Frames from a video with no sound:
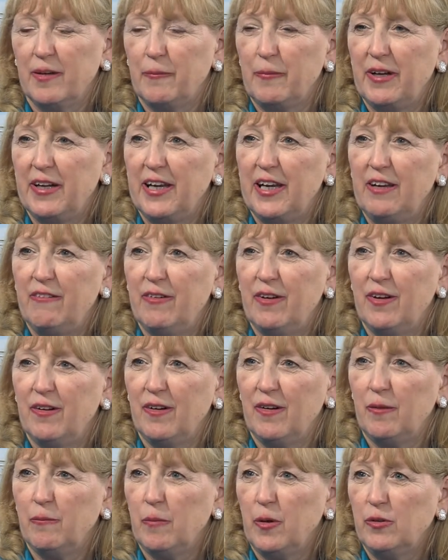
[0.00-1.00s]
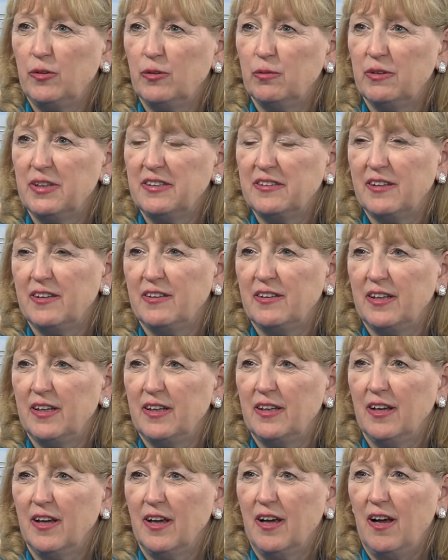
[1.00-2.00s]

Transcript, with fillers: I mean, even uh, most recently,